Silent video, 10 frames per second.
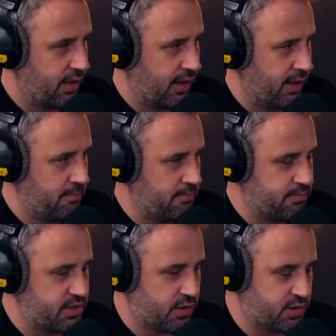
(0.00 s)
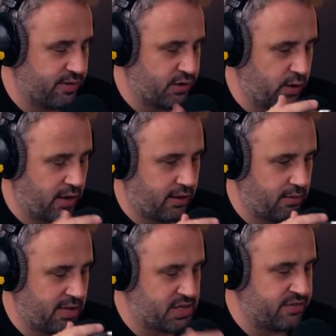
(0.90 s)
So should we have a
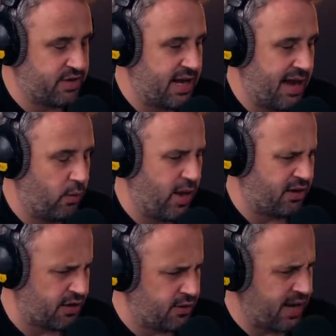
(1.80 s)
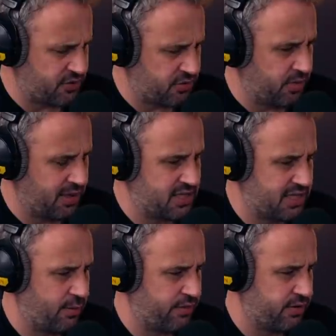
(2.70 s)
quick mention of it now? We are going to do an extra ball,
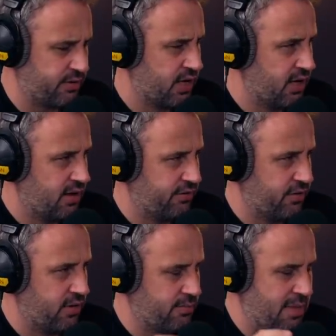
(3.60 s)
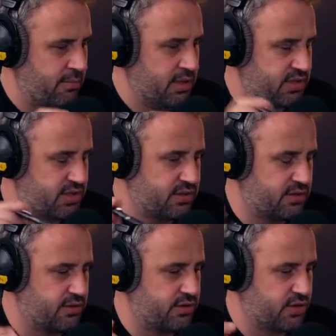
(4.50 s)
actually, aren't we, for members,
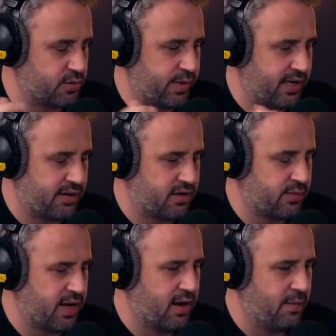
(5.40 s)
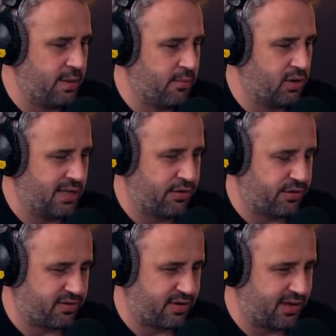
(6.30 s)
just where we kind of do it at a bit more length,
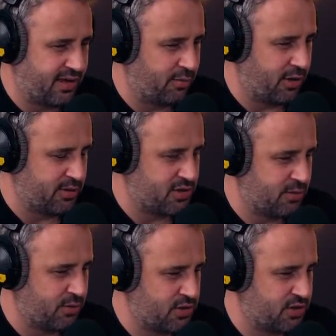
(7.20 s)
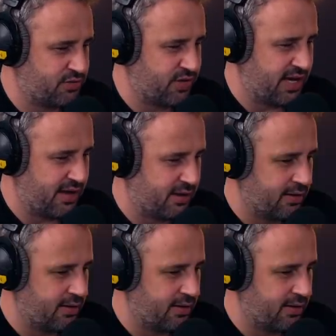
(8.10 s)
because I think it'll probably be too much just for here.